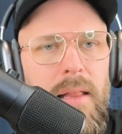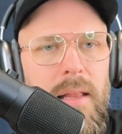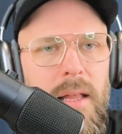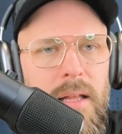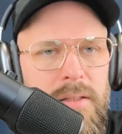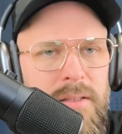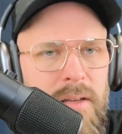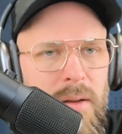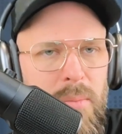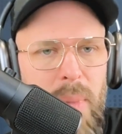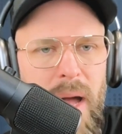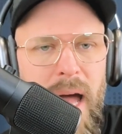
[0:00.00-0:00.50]

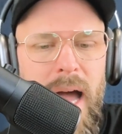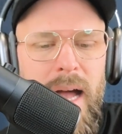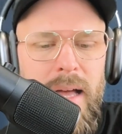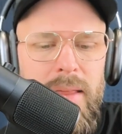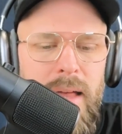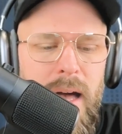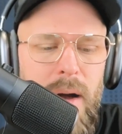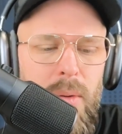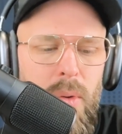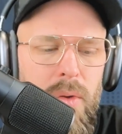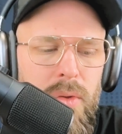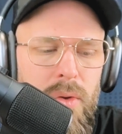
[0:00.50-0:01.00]
Let's unpack
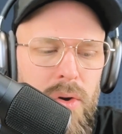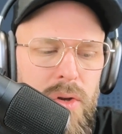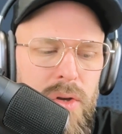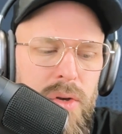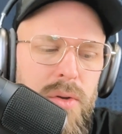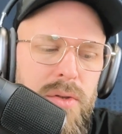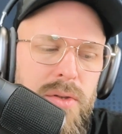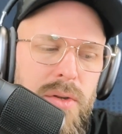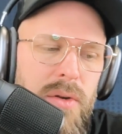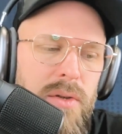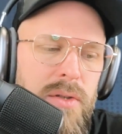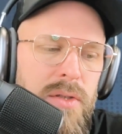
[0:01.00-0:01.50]
that with our
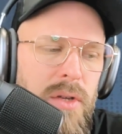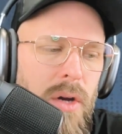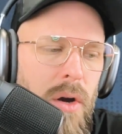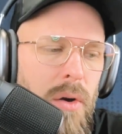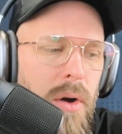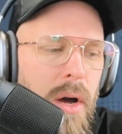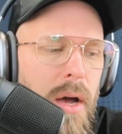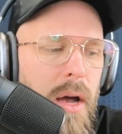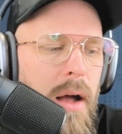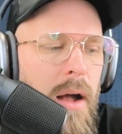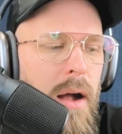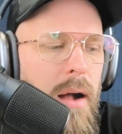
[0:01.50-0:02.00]
users. So
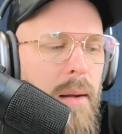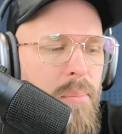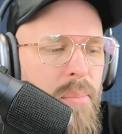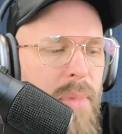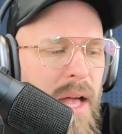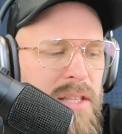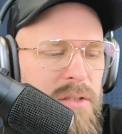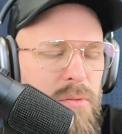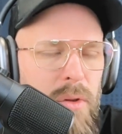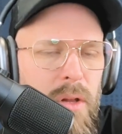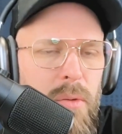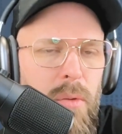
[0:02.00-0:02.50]

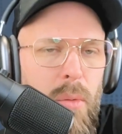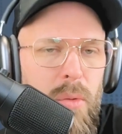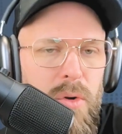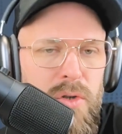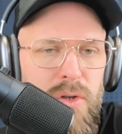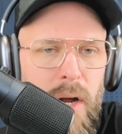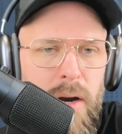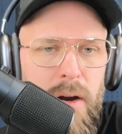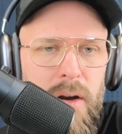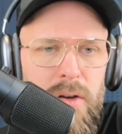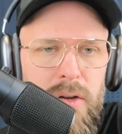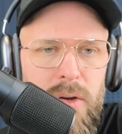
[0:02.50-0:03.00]
that's really what we're
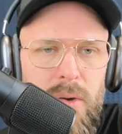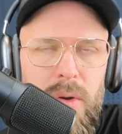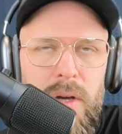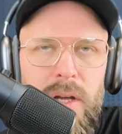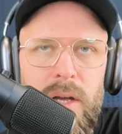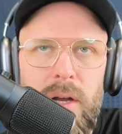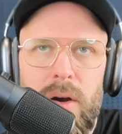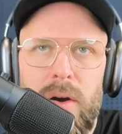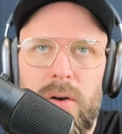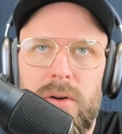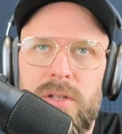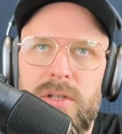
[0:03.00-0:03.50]
trying to do
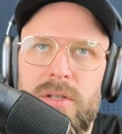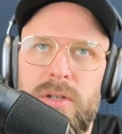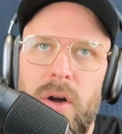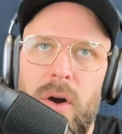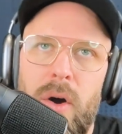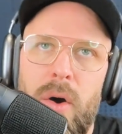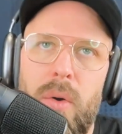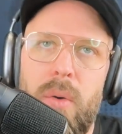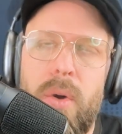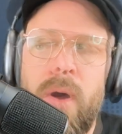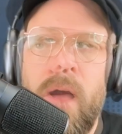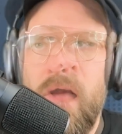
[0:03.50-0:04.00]
here.
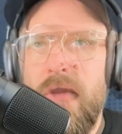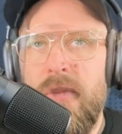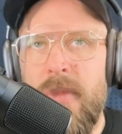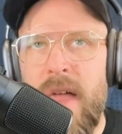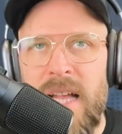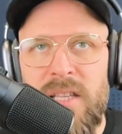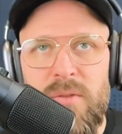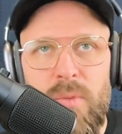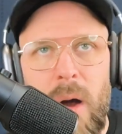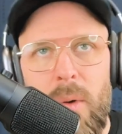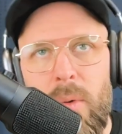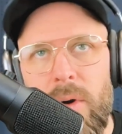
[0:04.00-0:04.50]
So
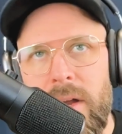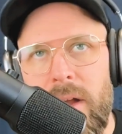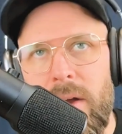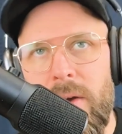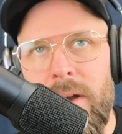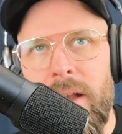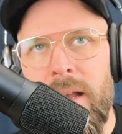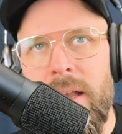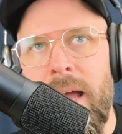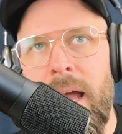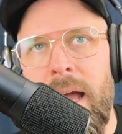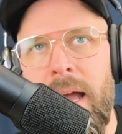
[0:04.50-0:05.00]
that's why we're here
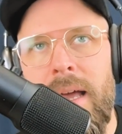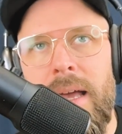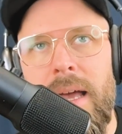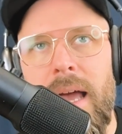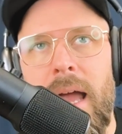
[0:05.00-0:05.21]
today.